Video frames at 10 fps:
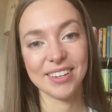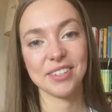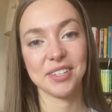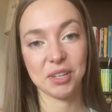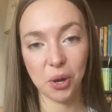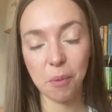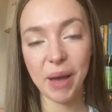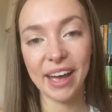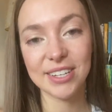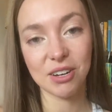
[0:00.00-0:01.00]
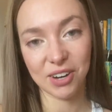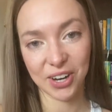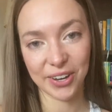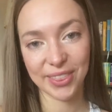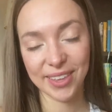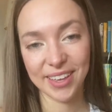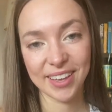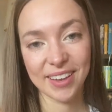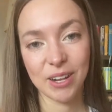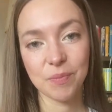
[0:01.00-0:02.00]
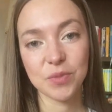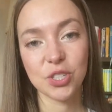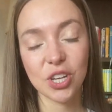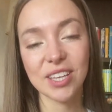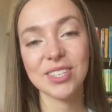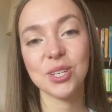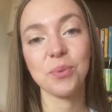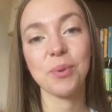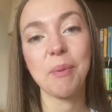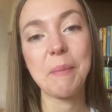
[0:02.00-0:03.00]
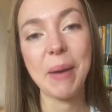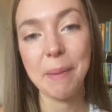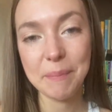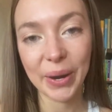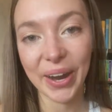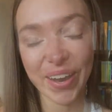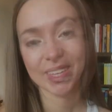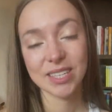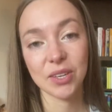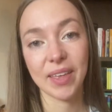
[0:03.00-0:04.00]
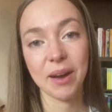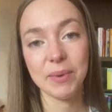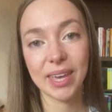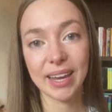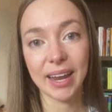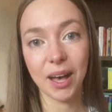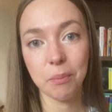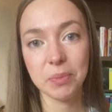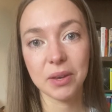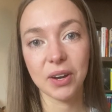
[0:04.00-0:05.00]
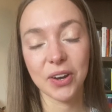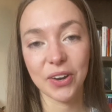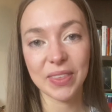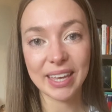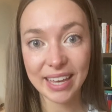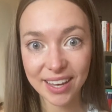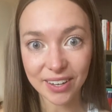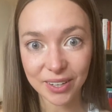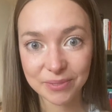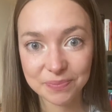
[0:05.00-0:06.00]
to go back to earth, just to remember, so that we can help the earth heal.